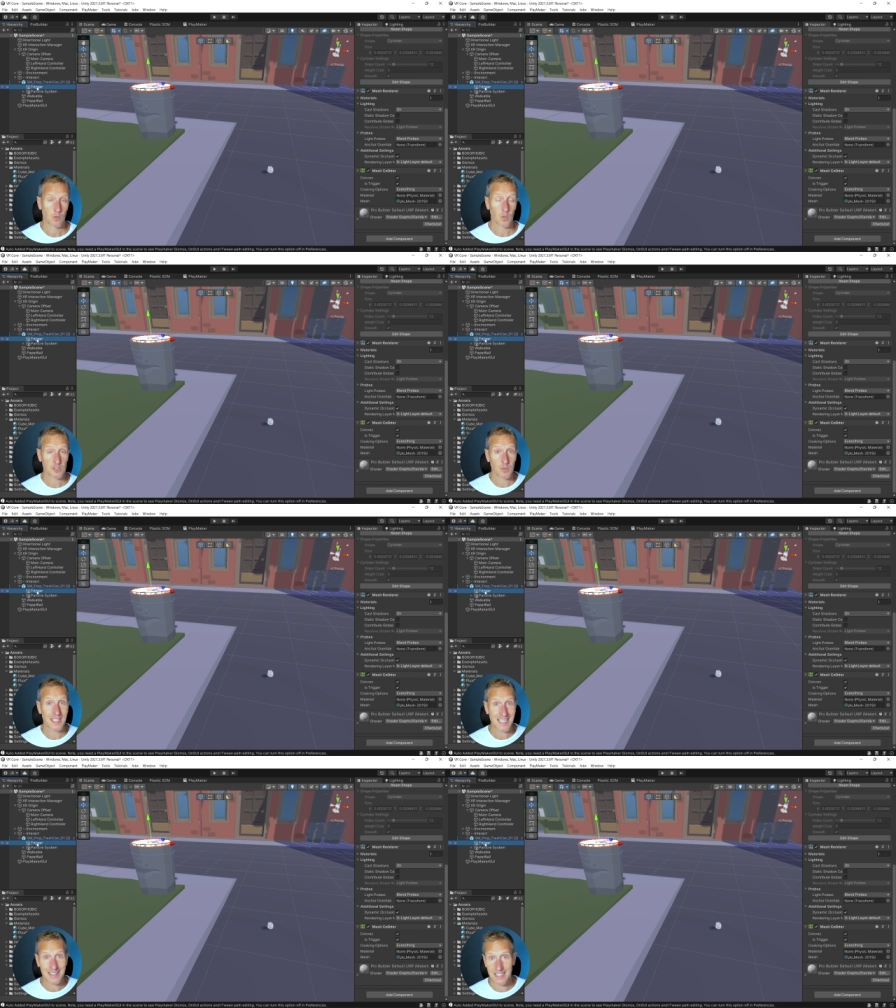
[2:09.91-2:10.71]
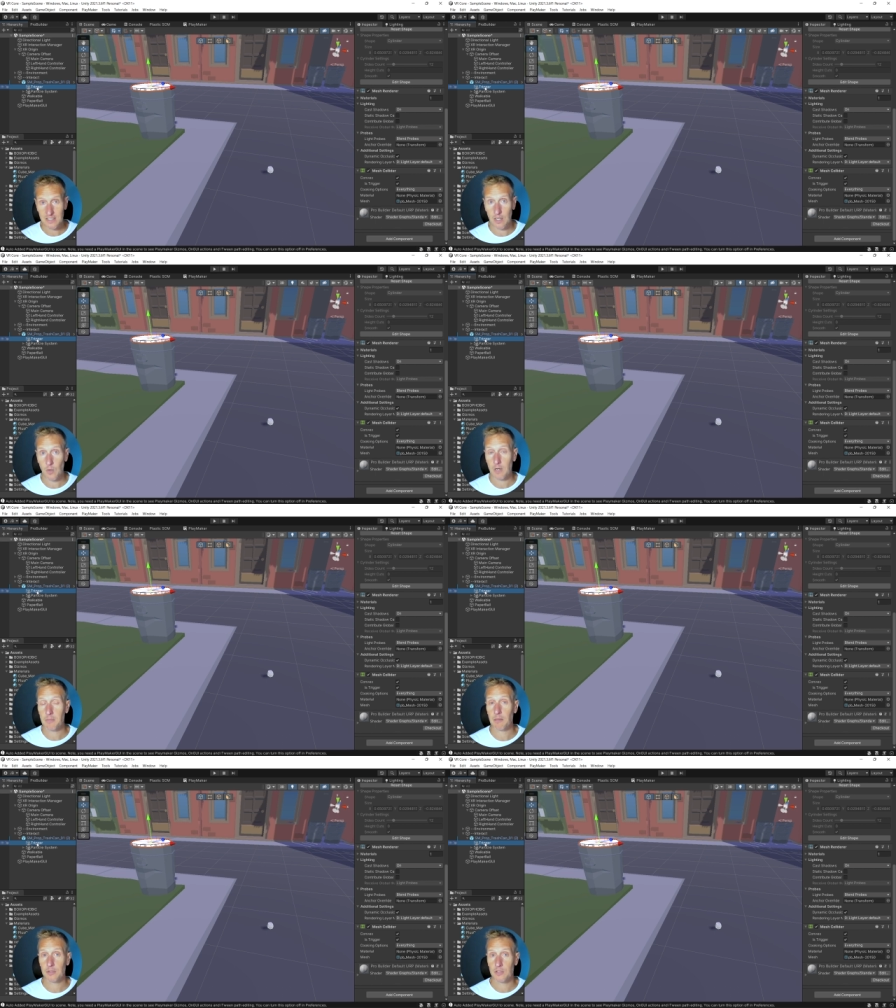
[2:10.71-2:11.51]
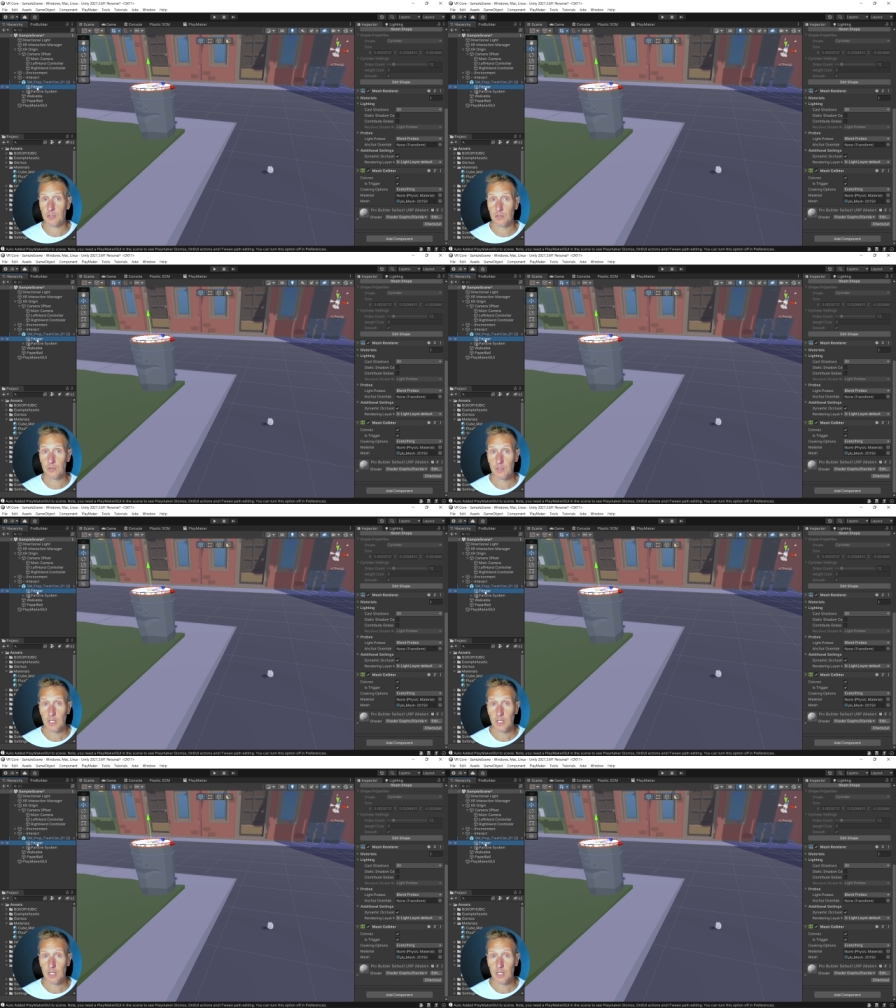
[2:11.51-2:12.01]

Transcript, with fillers: Once we hit this, I wanna be able to